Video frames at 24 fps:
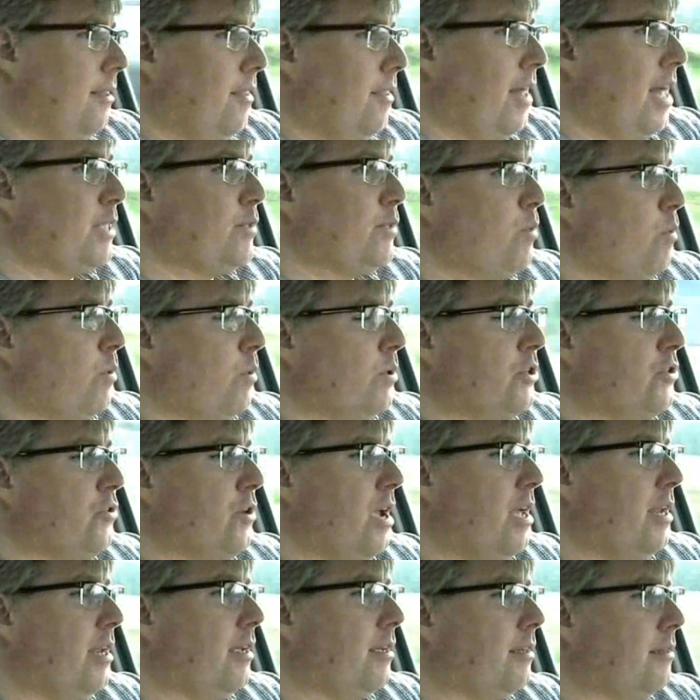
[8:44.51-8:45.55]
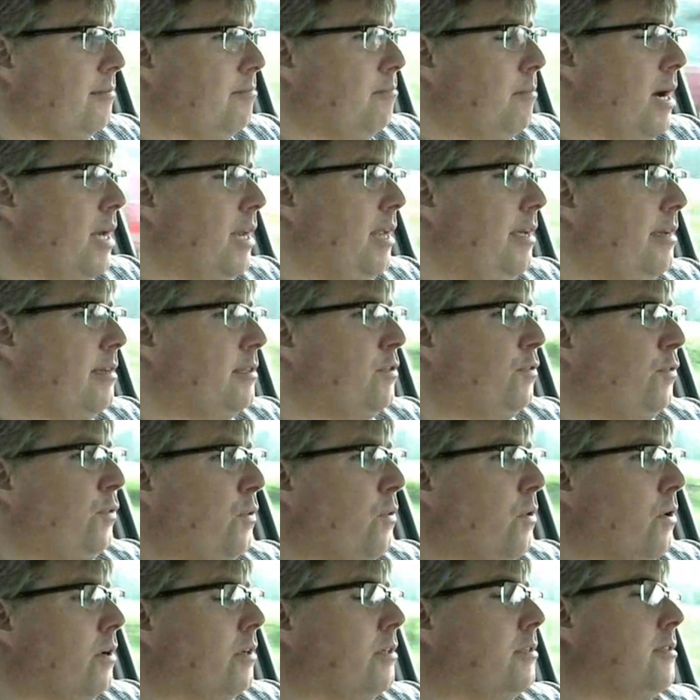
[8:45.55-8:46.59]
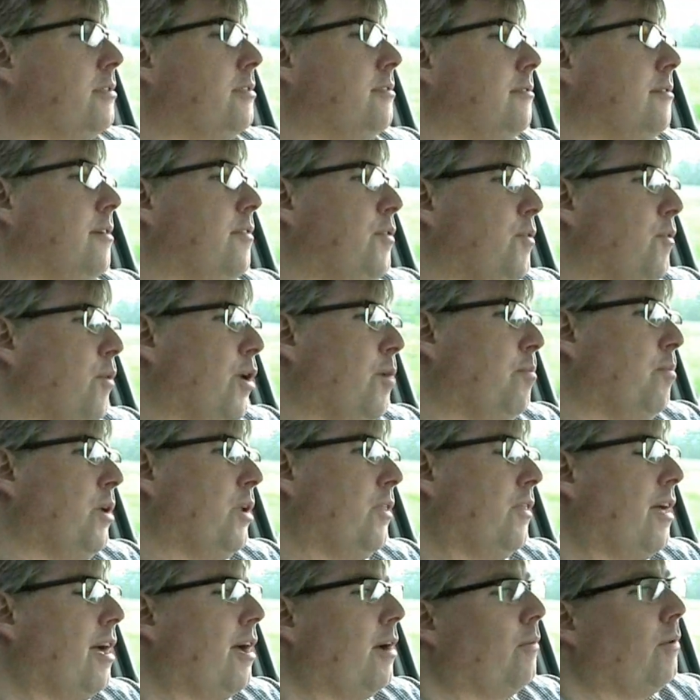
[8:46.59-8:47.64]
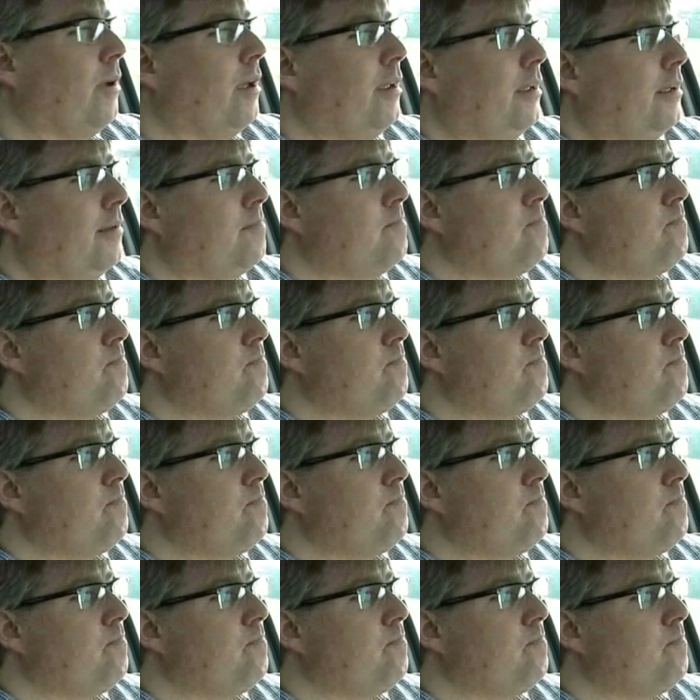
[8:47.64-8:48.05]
That's what we're trading. Money is force, if you want to put it that way.